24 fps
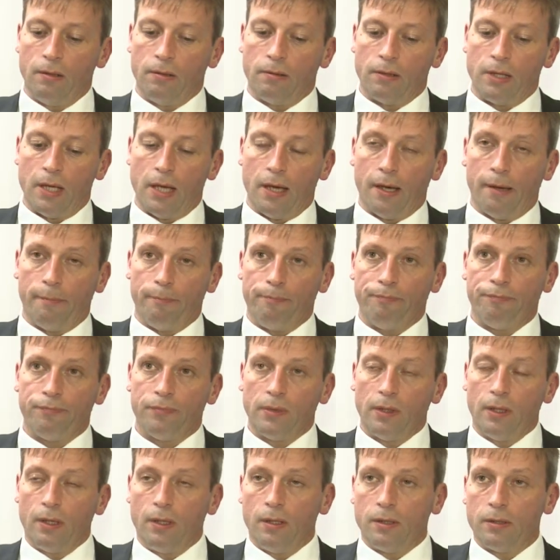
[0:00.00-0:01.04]
Yeah.
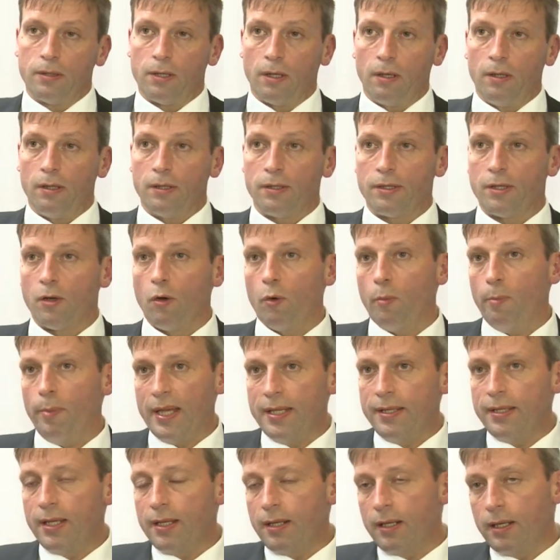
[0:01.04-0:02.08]
So
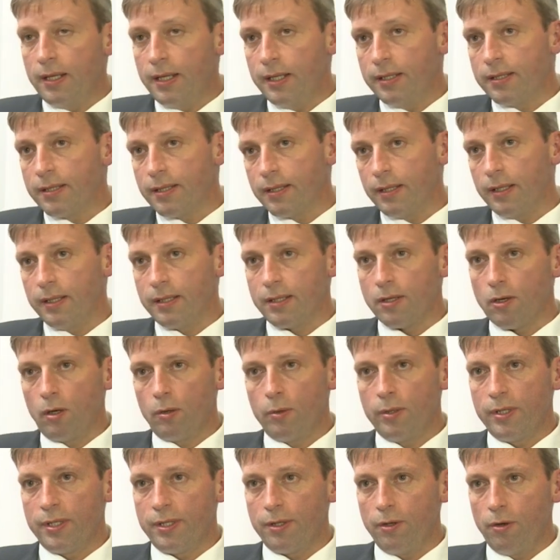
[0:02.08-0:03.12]
basically, it's
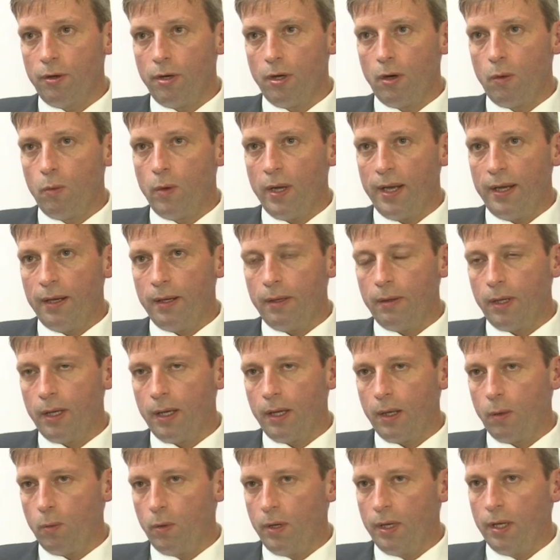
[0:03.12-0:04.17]
always
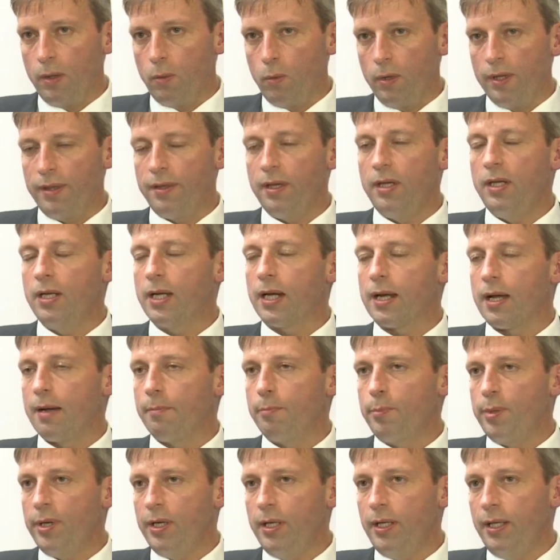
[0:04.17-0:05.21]
when within a
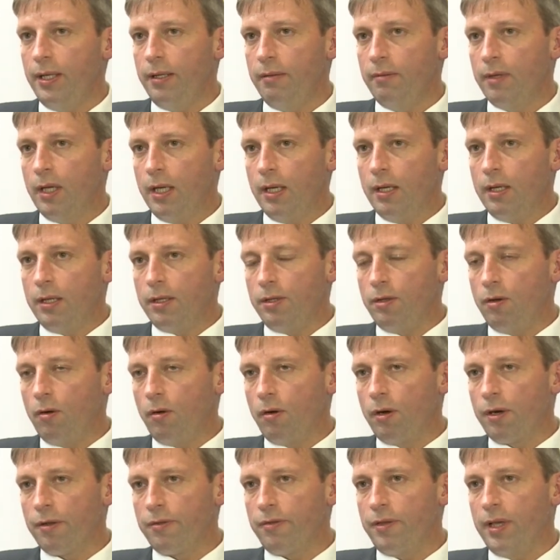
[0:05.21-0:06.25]
company
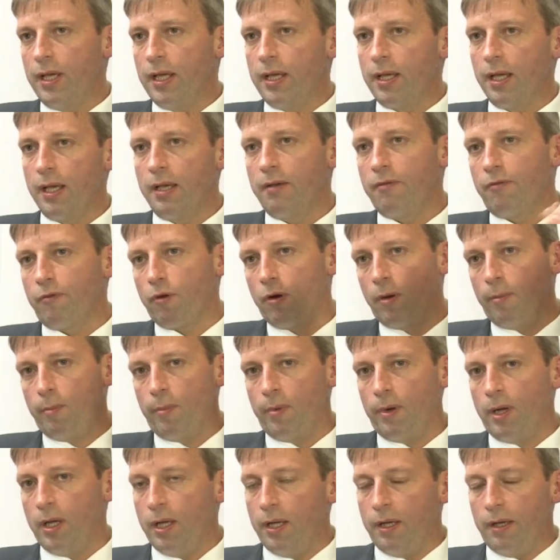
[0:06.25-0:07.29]
you're thinking
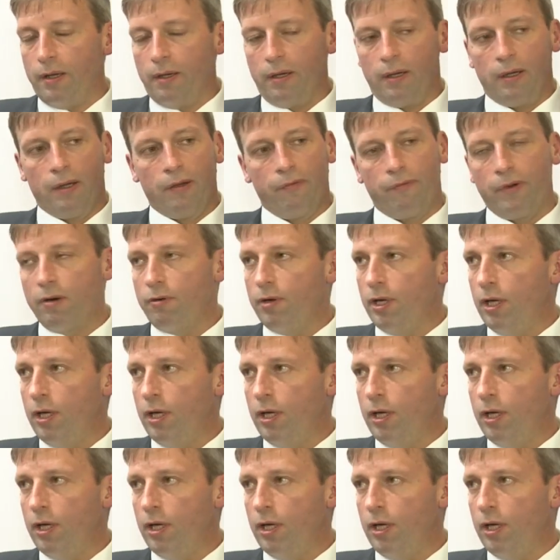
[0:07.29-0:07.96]
from very